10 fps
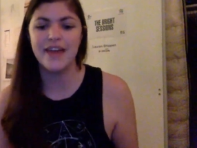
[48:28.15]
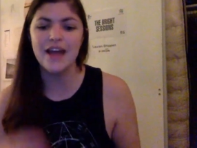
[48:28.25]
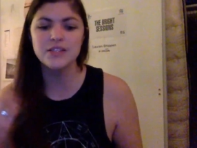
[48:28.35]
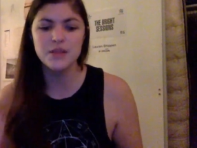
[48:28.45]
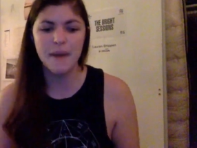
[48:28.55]

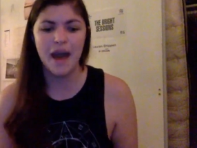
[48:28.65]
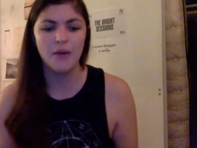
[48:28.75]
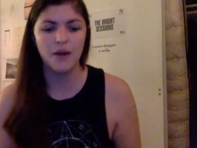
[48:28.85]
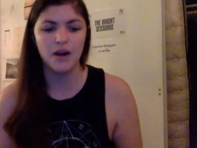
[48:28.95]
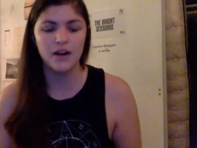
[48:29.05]
that's the
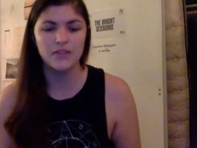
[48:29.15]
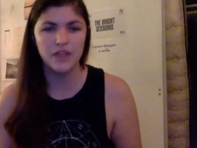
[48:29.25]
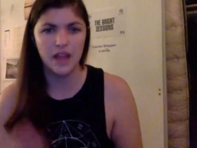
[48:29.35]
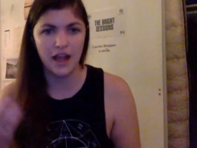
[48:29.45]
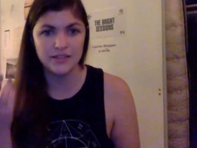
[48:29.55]
power
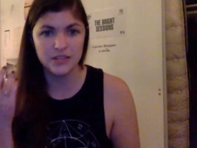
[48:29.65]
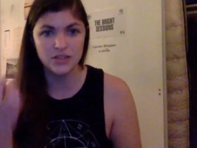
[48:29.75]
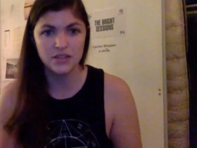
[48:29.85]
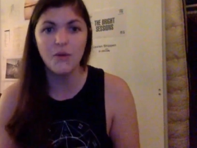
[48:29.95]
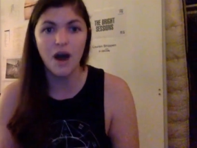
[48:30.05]
that I see
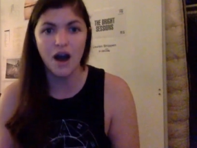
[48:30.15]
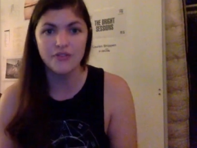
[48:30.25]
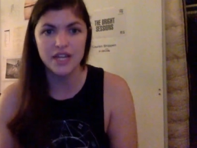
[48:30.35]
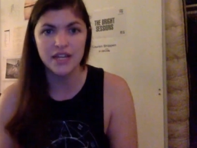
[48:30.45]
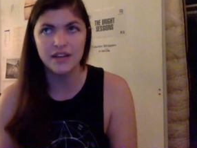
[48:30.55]
so
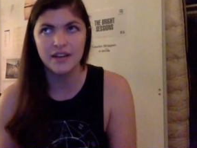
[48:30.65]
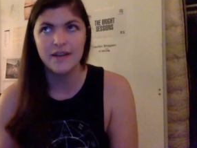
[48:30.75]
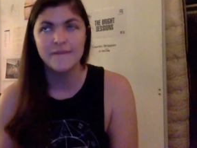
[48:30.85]
often